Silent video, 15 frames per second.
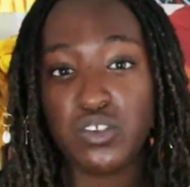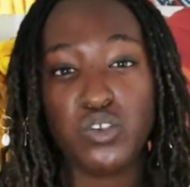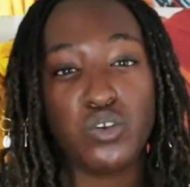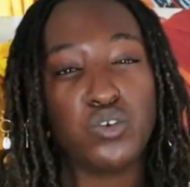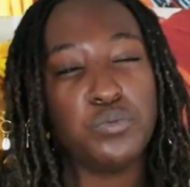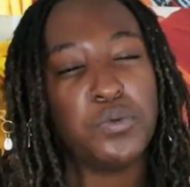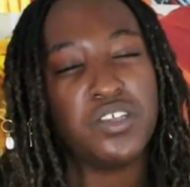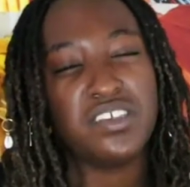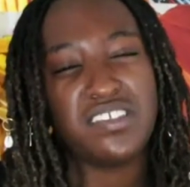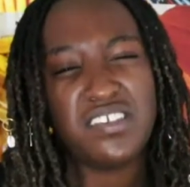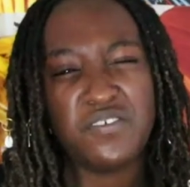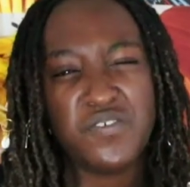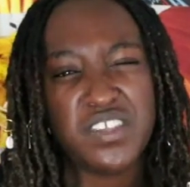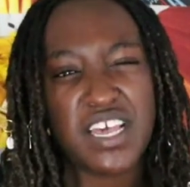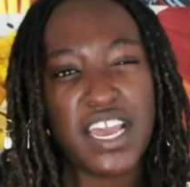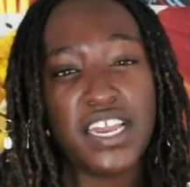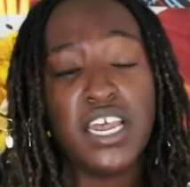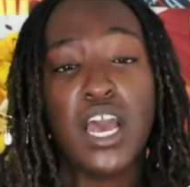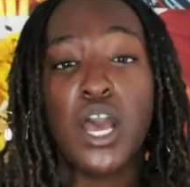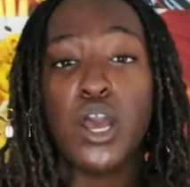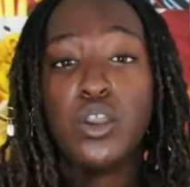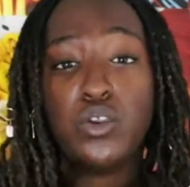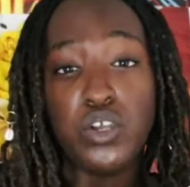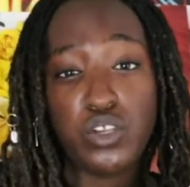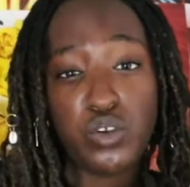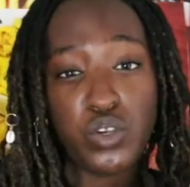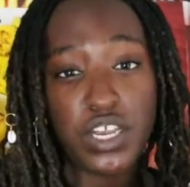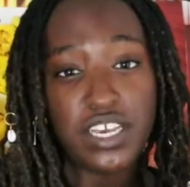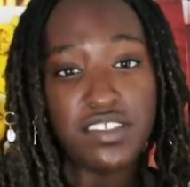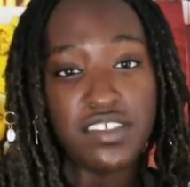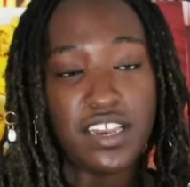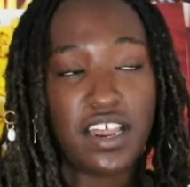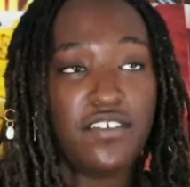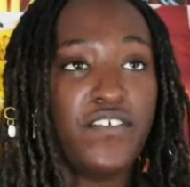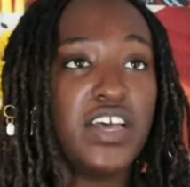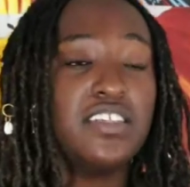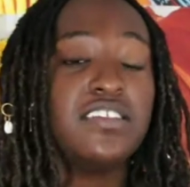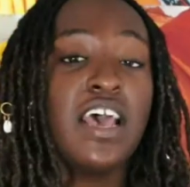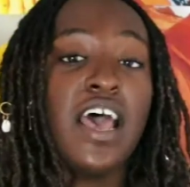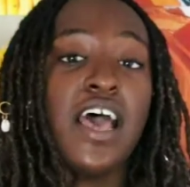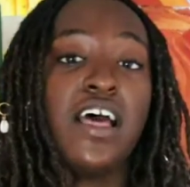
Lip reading: So to be on the safe side, do 2 days in advance.